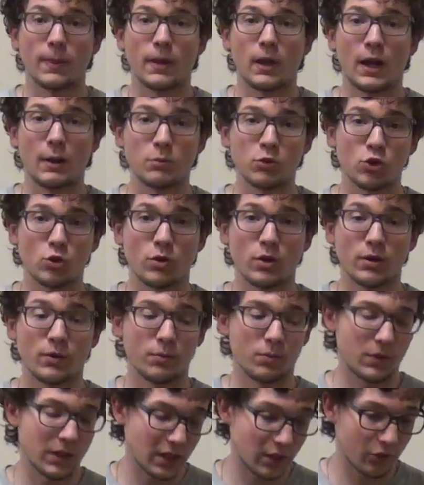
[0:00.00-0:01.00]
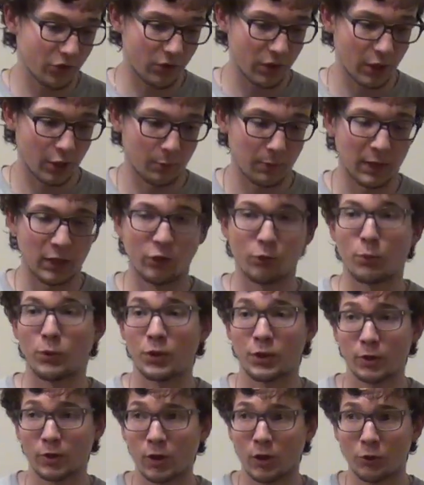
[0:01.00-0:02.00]
I'm showing these ThinkPads, but
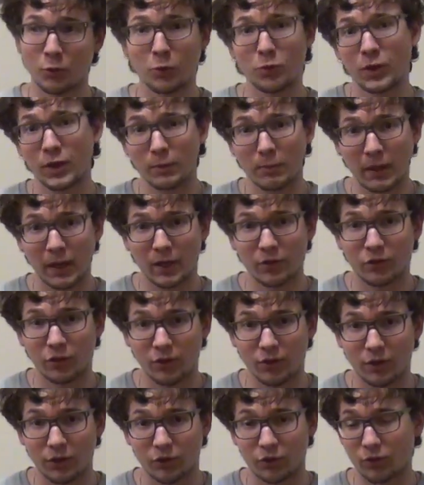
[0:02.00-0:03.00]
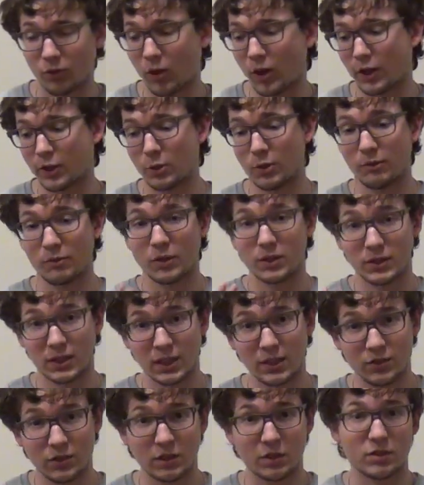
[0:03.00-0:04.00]
there are other ThinkPads in this line. You have the
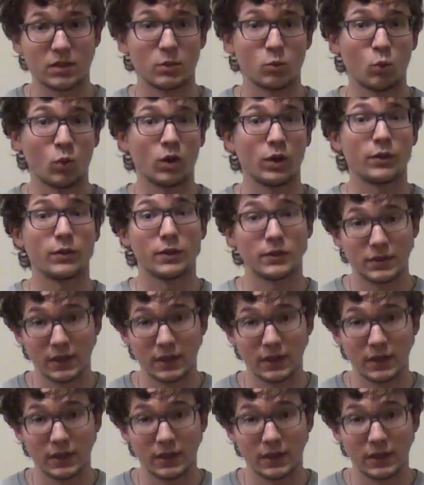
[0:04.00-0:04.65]
T61, the